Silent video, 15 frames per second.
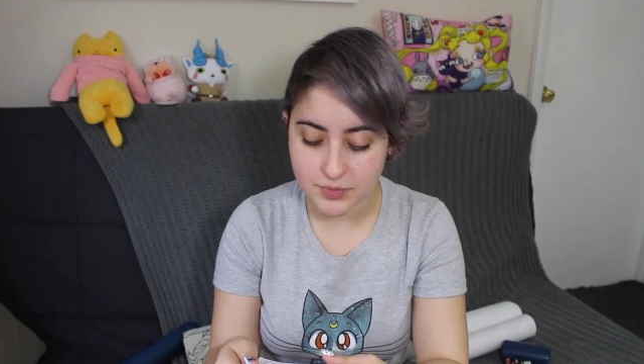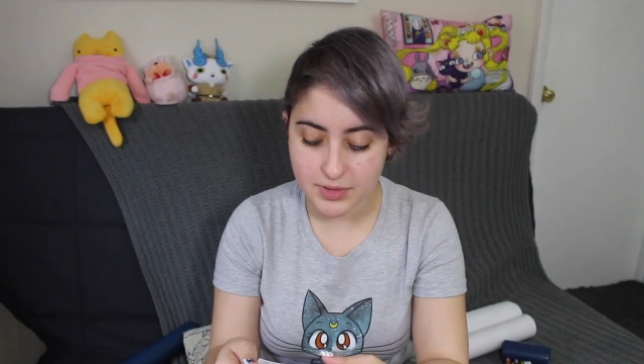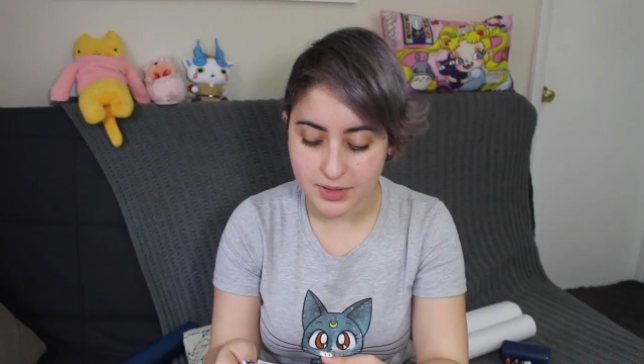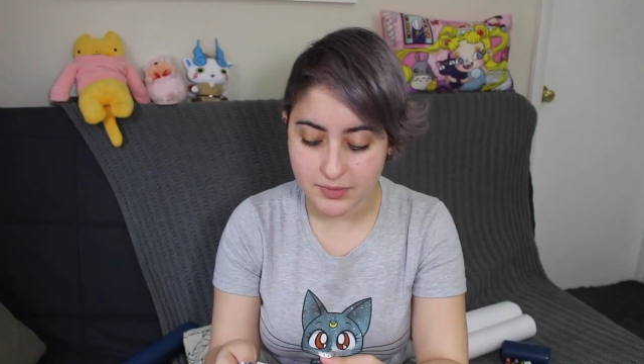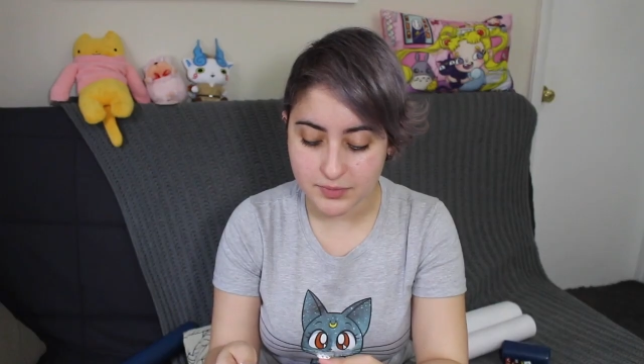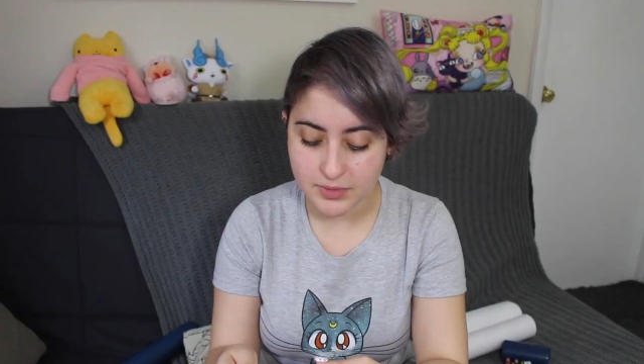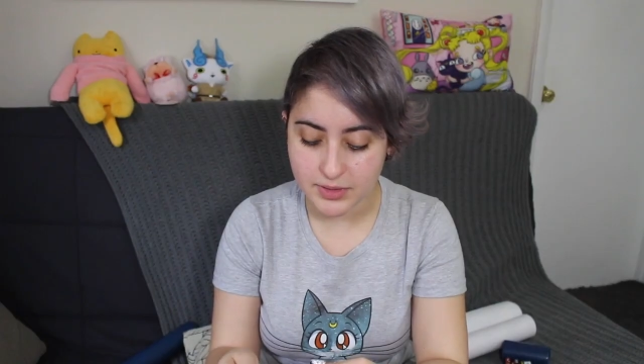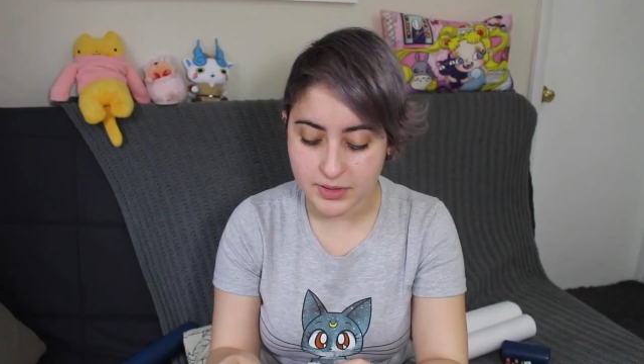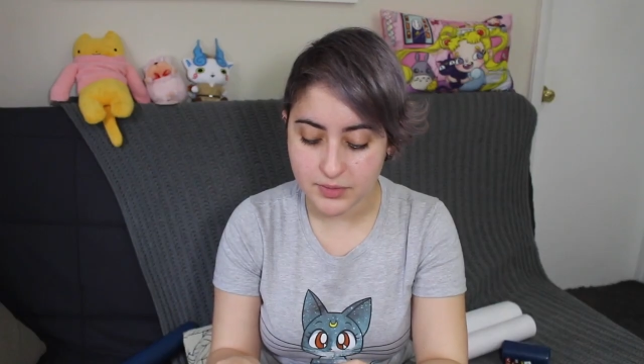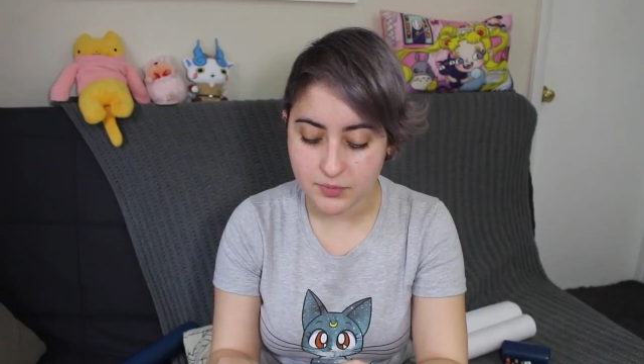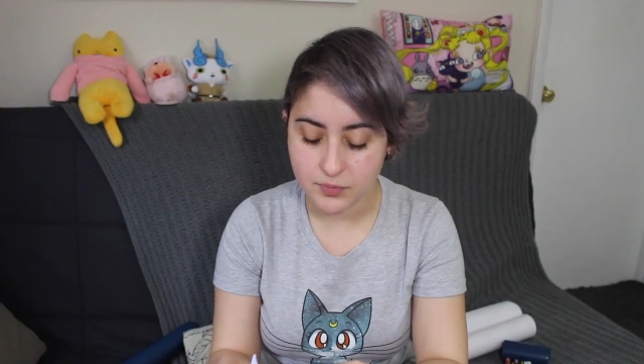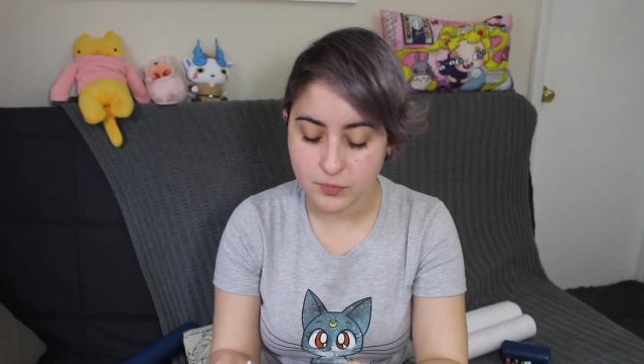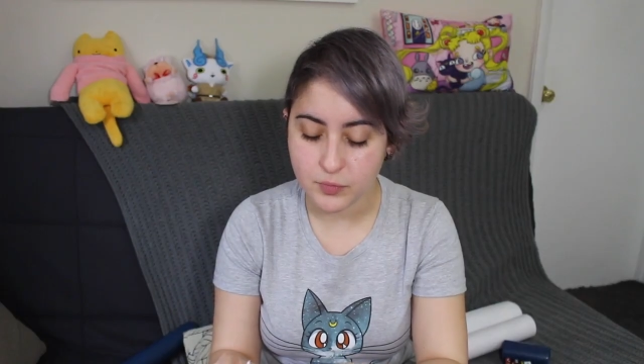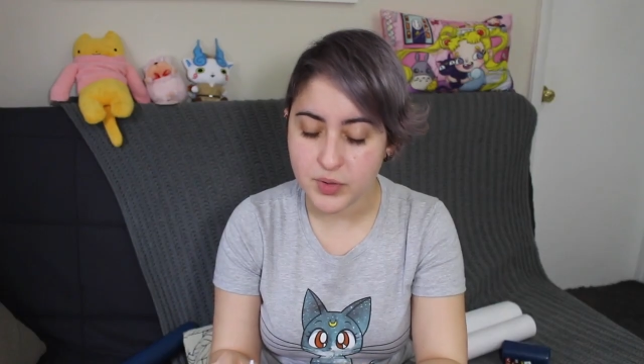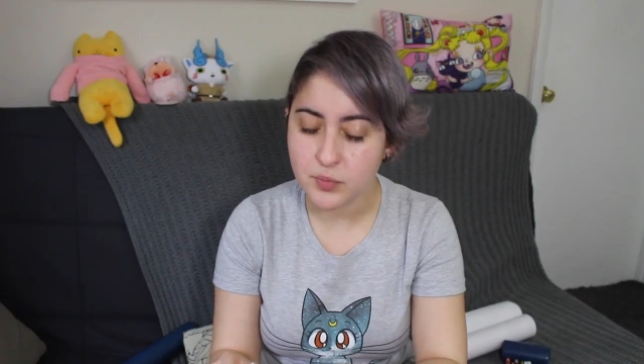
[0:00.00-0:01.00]
we
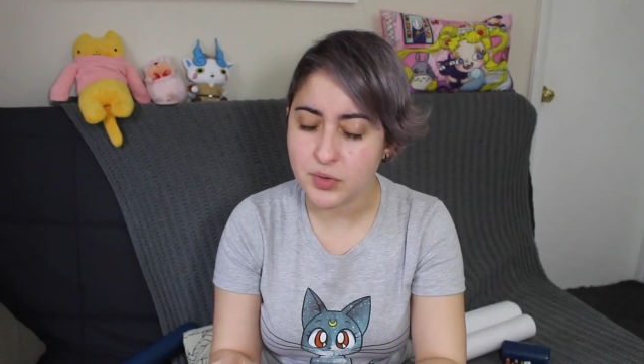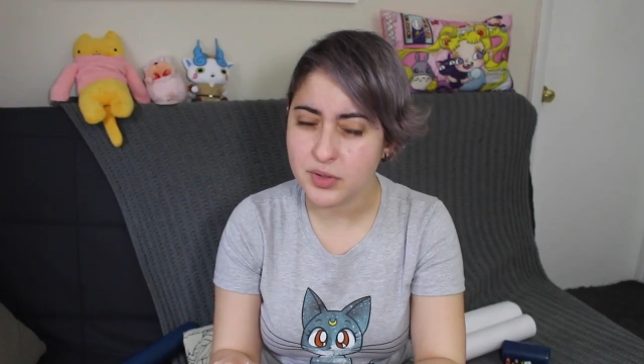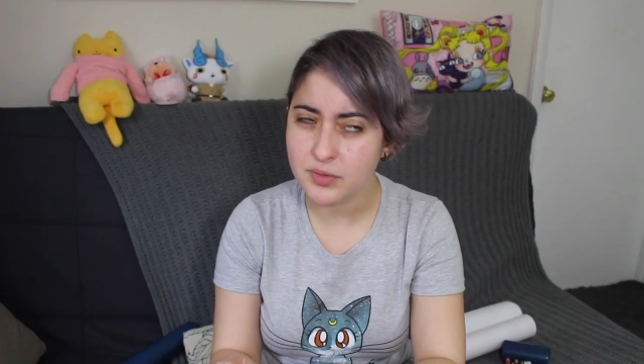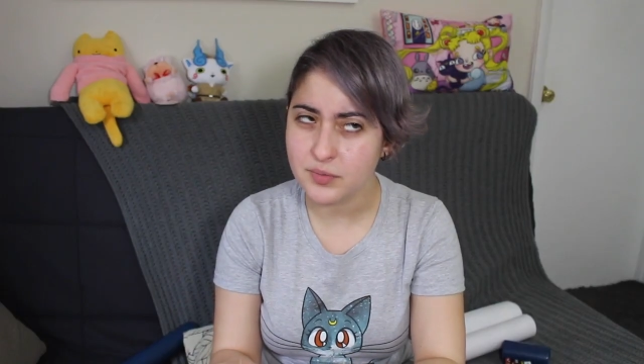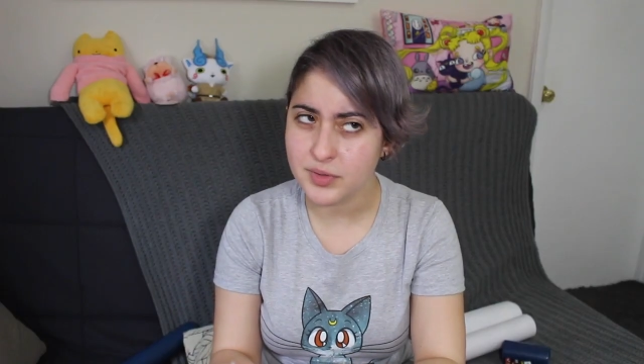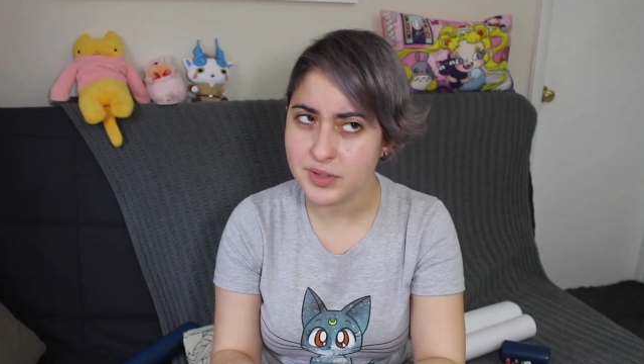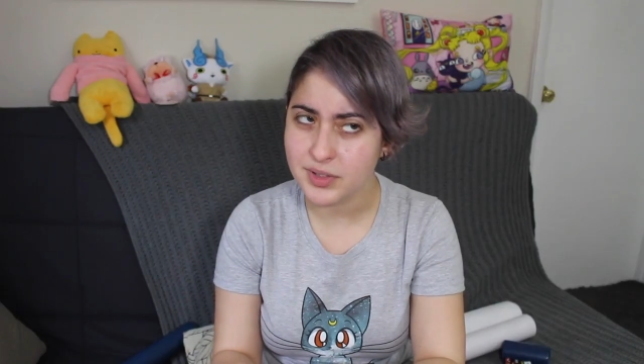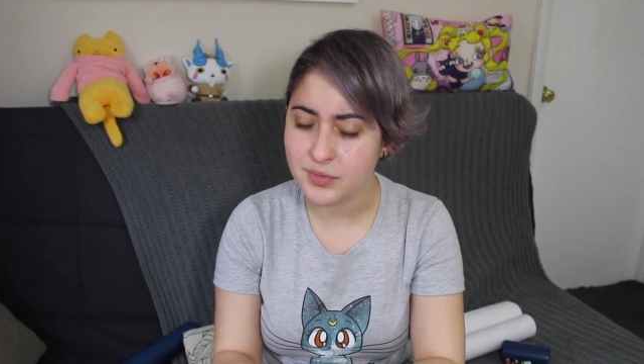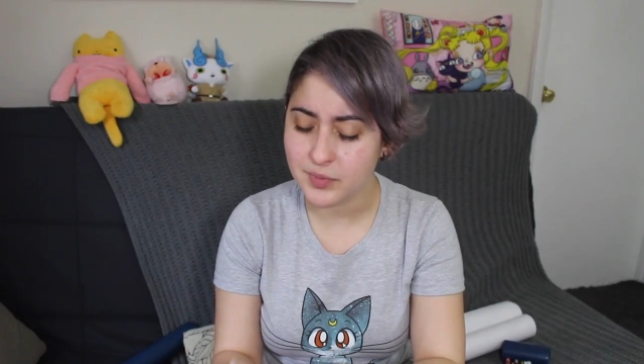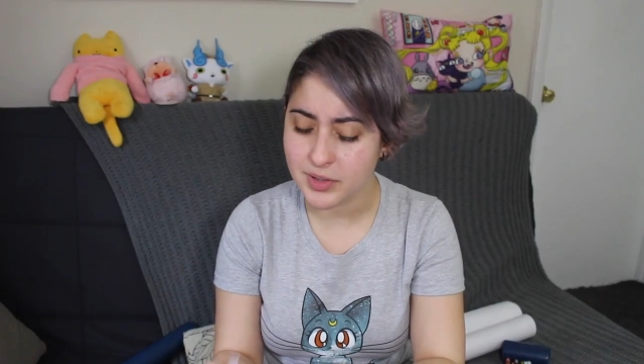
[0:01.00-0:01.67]
weren't really